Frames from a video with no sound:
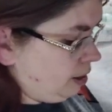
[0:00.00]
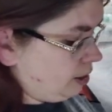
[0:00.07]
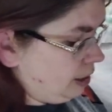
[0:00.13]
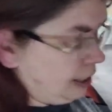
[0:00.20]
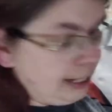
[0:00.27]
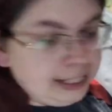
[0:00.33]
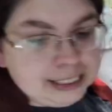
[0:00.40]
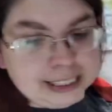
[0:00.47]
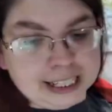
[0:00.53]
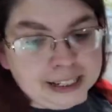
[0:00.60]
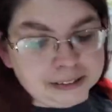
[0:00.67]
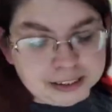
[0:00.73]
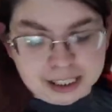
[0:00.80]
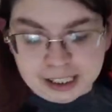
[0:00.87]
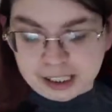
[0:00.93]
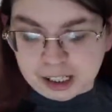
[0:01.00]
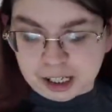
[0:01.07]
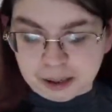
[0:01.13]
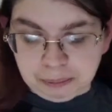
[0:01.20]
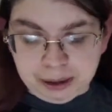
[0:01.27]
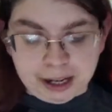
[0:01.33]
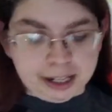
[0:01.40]
So I got to keep telling
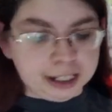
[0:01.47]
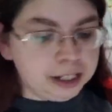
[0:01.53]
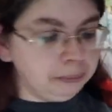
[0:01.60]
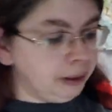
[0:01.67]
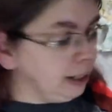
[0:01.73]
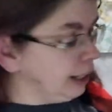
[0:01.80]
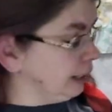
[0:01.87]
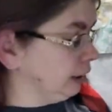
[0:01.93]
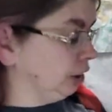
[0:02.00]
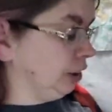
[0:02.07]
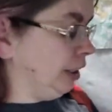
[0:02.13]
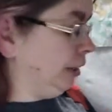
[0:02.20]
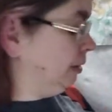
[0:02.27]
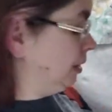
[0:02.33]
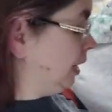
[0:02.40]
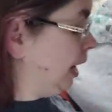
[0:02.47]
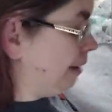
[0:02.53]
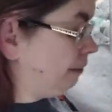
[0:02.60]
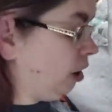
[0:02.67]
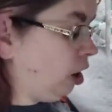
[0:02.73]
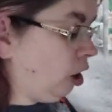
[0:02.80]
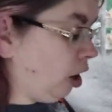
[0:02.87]
everybody down my live streams I have
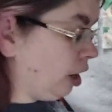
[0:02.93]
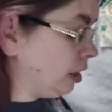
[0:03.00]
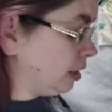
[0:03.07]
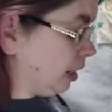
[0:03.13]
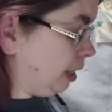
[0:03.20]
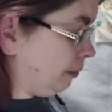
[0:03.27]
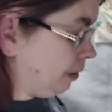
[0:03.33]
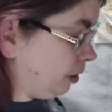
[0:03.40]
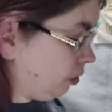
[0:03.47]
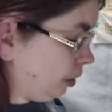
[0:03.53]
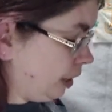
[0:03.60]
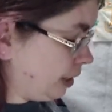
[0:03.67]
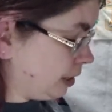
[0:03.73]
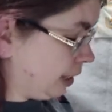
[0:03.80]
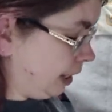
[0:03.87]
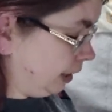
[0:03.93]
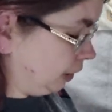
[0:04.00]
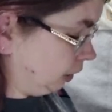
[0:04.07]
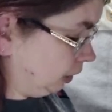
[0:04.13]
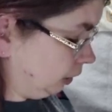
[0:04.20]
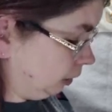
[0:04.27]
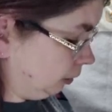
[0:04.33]
a hard time with
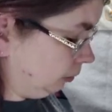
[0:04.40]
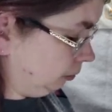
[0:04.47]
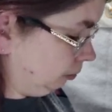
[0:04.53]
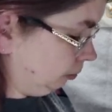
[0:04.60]
orientation.